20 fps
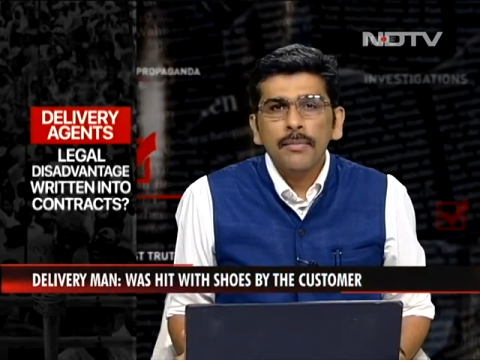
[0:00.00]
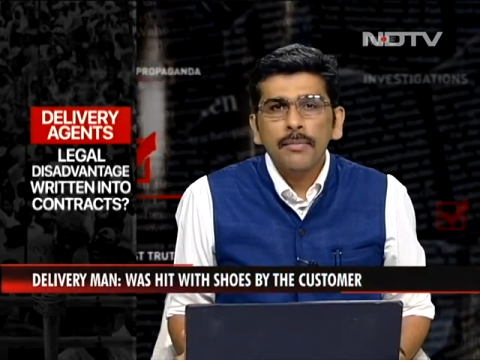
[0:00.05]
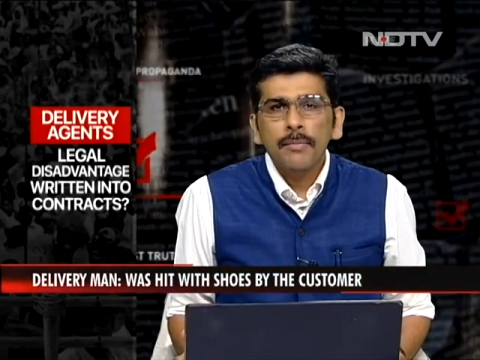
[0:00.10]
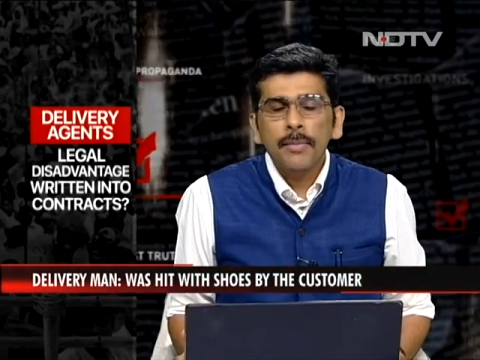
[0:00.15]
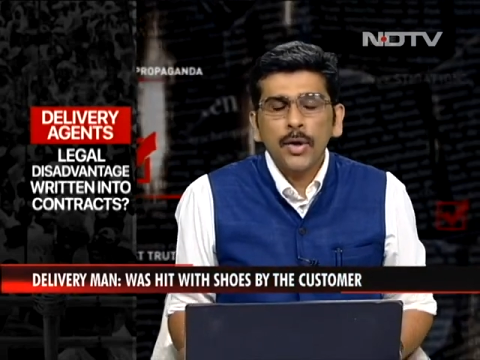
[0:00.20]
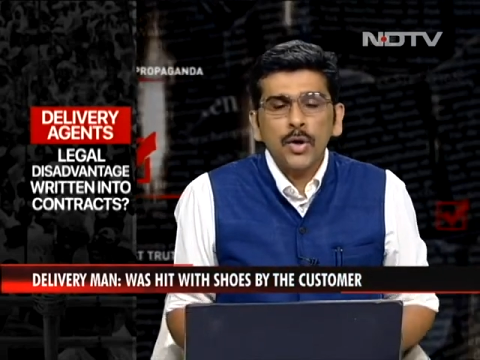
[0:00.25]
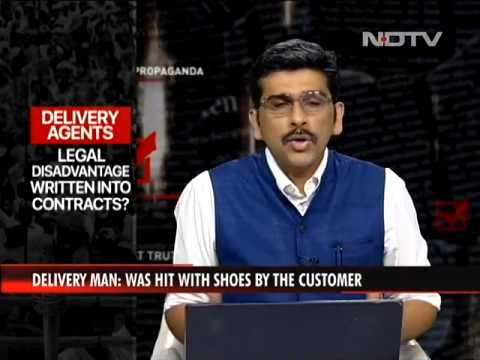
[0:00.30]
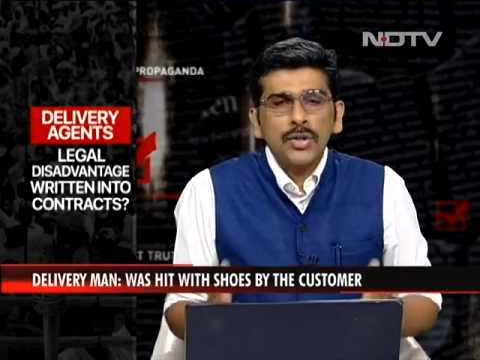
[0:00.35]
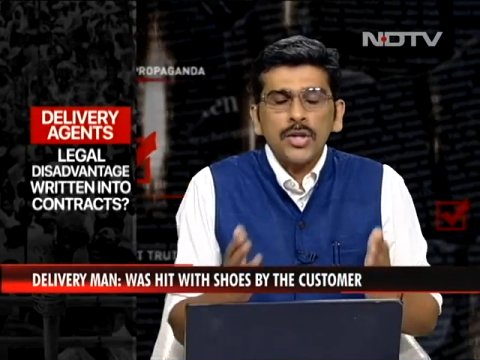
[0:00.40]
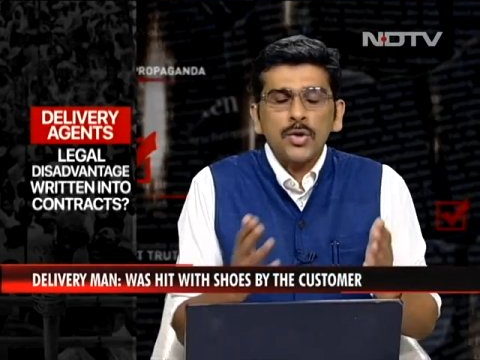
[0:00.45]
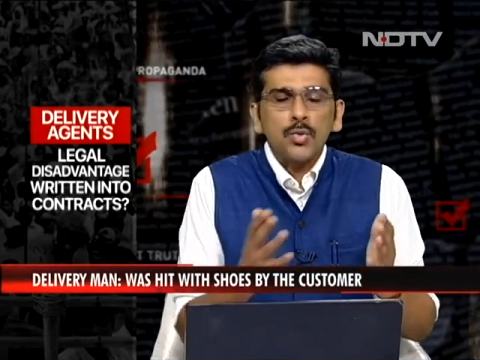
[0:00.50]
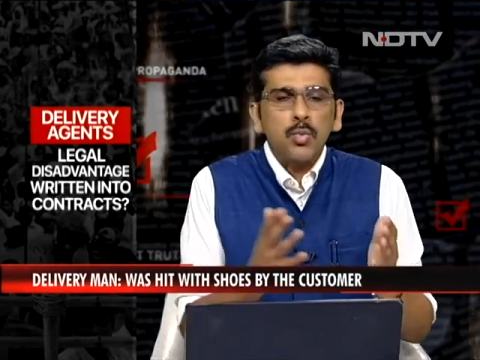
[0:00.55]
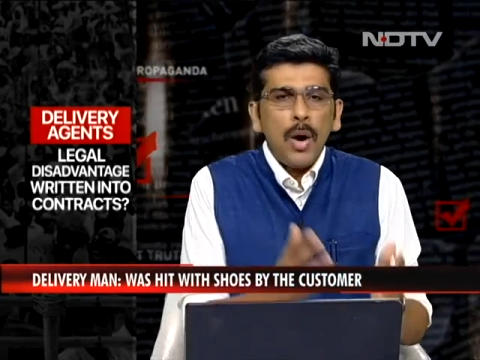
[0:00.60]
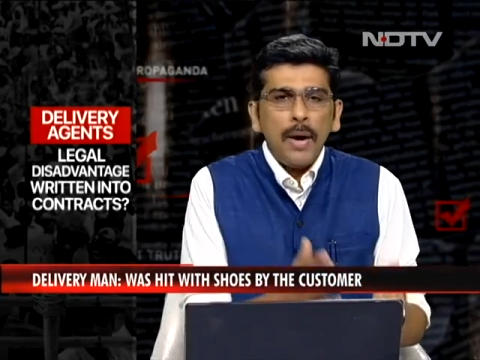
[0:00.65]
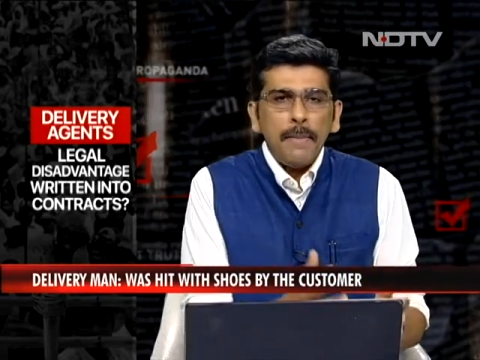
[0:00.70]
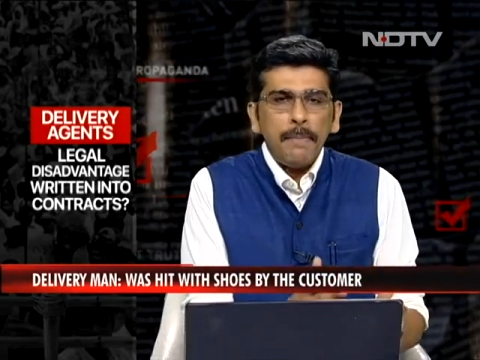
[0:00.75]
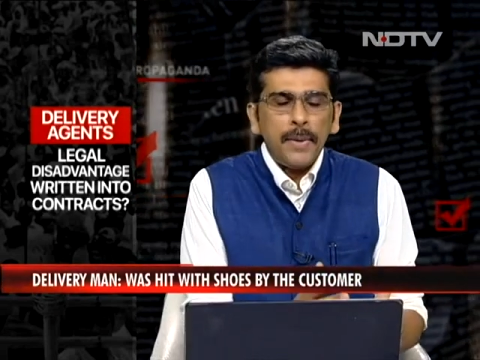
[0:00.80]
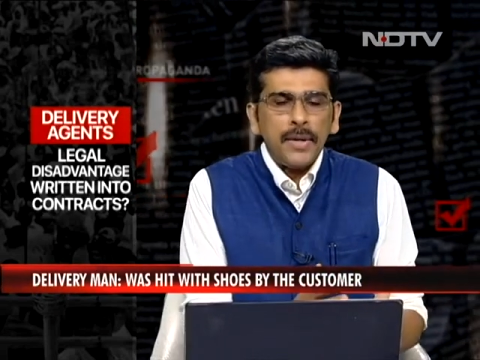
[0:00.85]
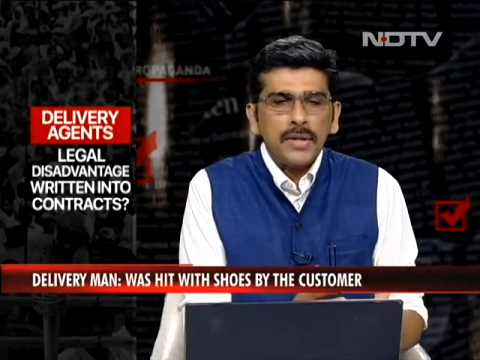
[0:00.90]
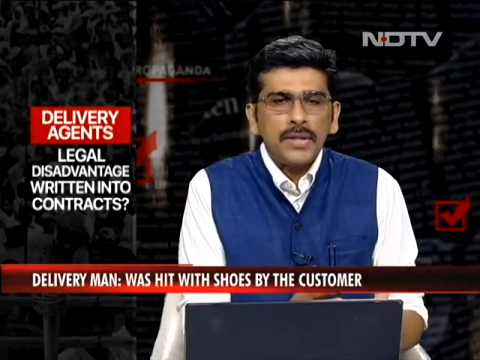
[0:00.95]
because it's
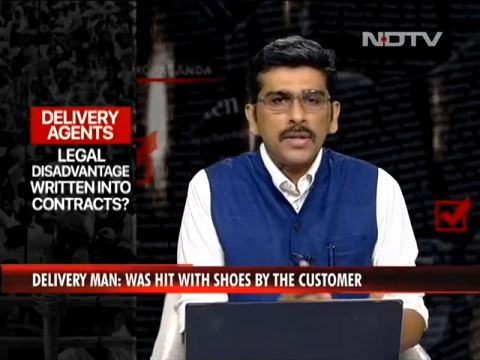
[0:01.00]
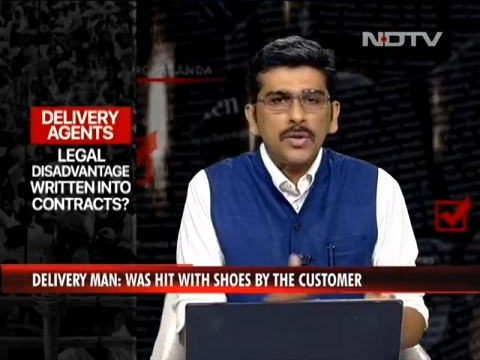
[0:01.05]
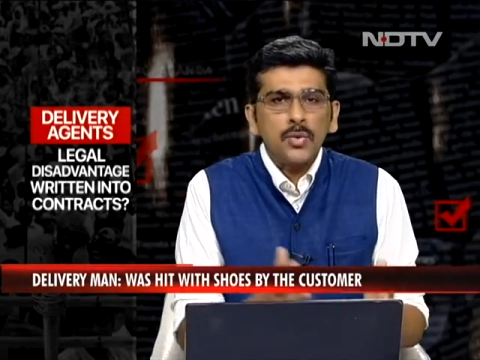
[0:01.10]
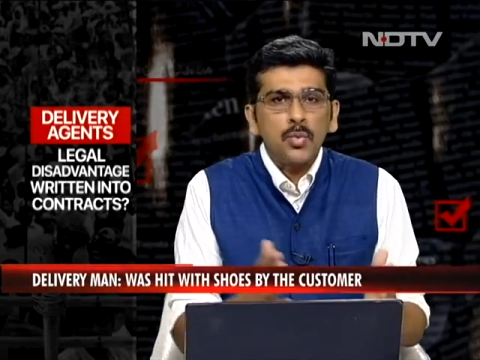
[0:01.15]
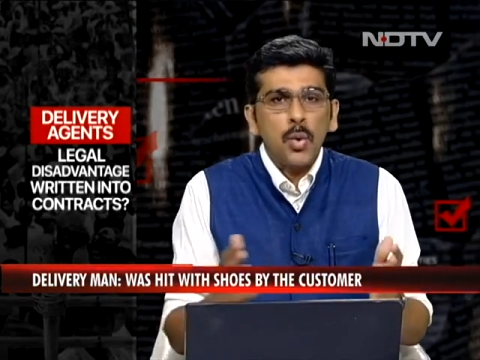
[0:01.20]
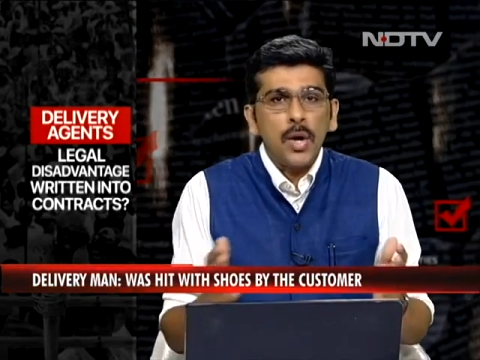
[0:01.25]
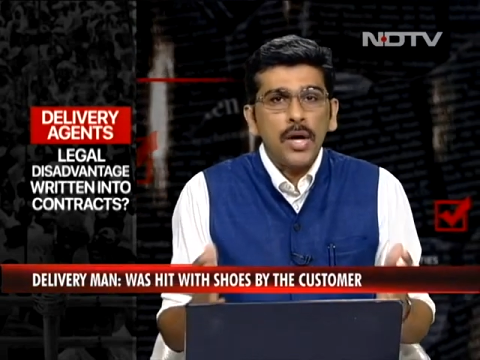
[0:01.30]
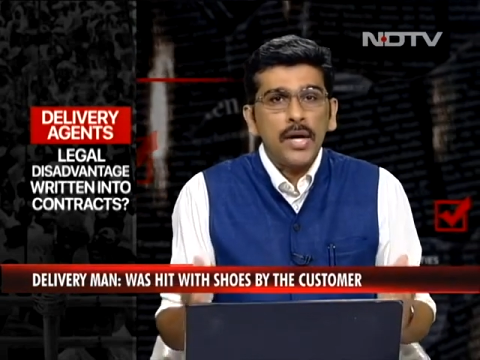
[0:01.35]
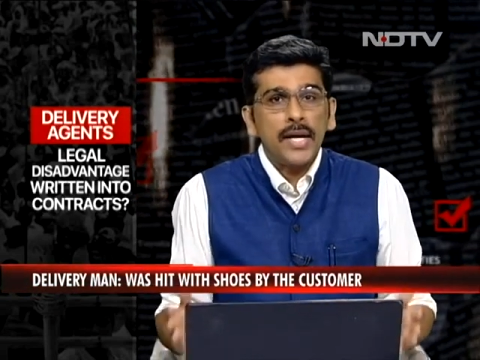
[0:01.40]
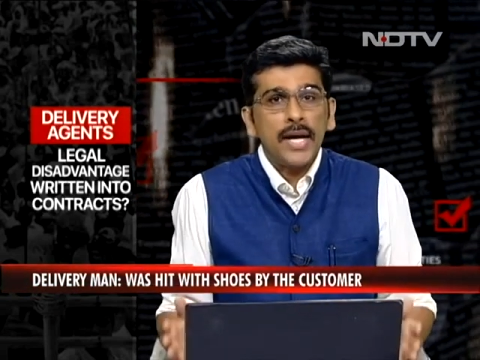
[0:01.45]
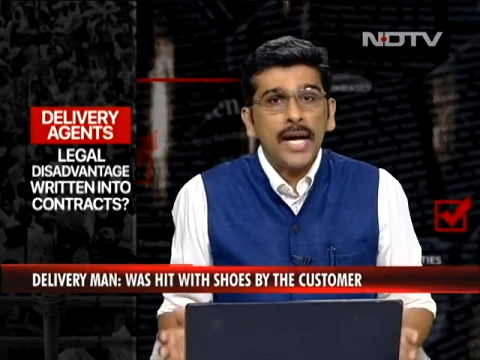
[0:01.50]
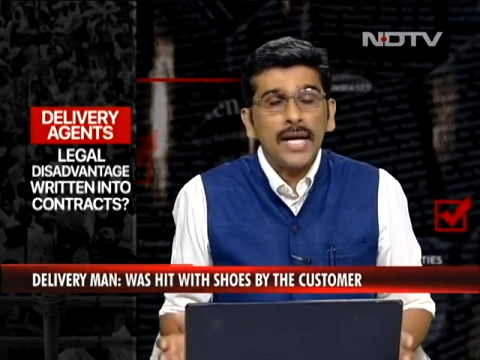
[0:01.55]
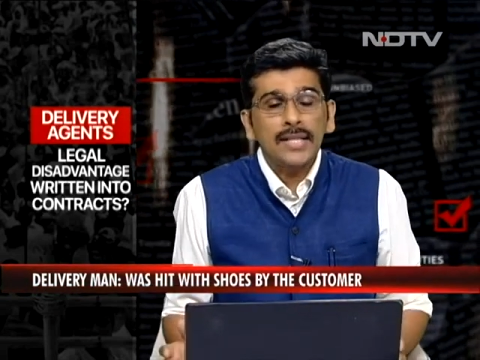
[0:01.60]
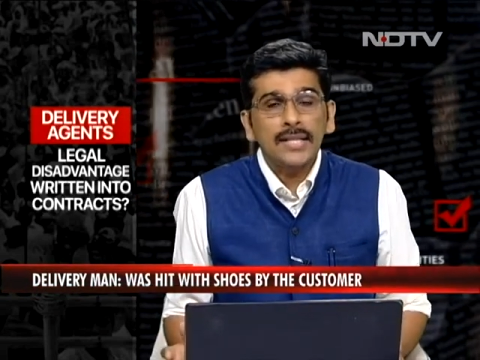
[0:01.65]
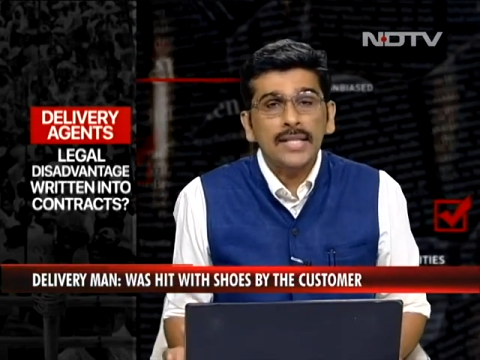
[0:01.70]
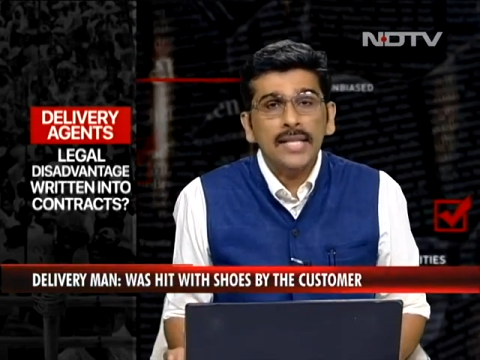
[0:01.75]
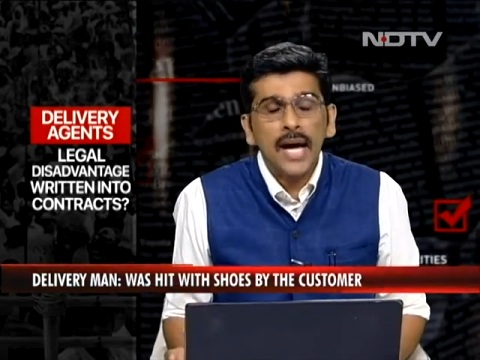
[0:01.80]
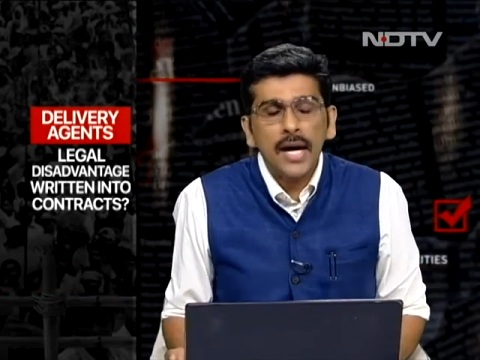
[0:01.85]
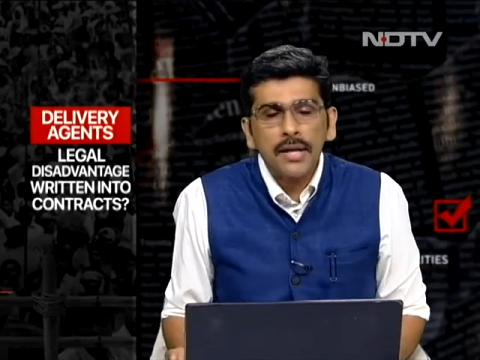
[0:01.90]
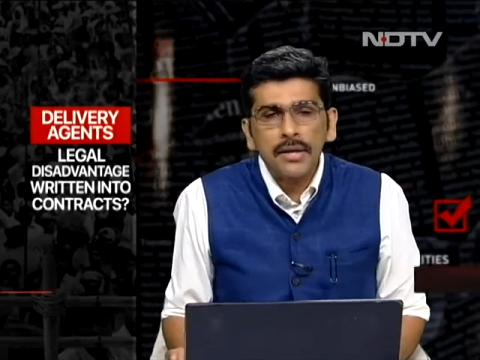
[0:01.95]
one person's word
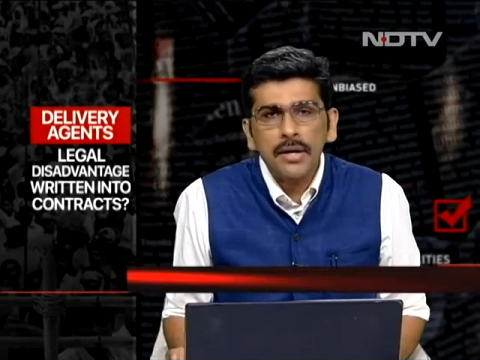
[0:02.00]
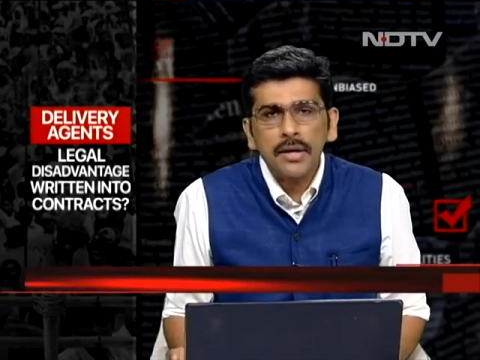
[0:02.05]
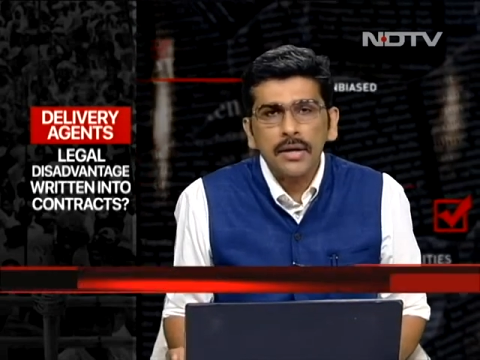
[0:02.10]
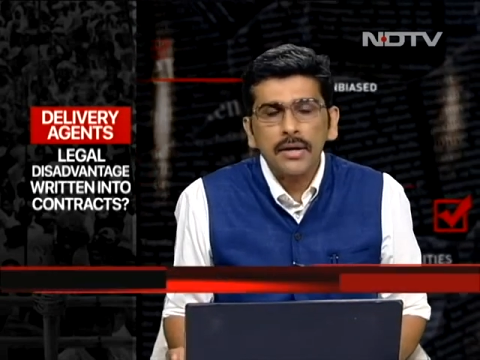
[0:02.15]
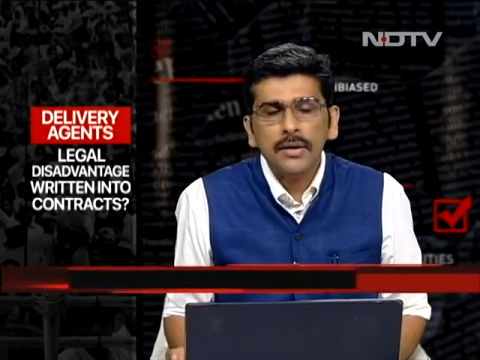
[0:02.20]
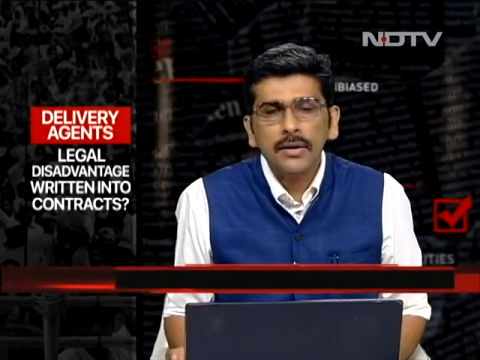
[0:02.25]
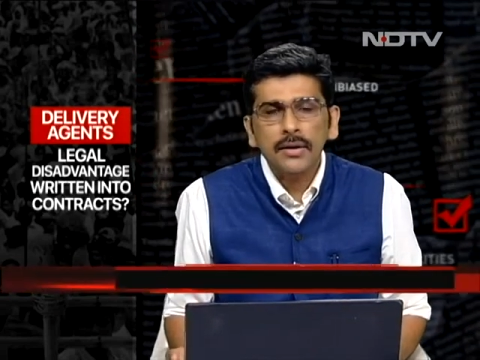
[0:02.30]
against the other.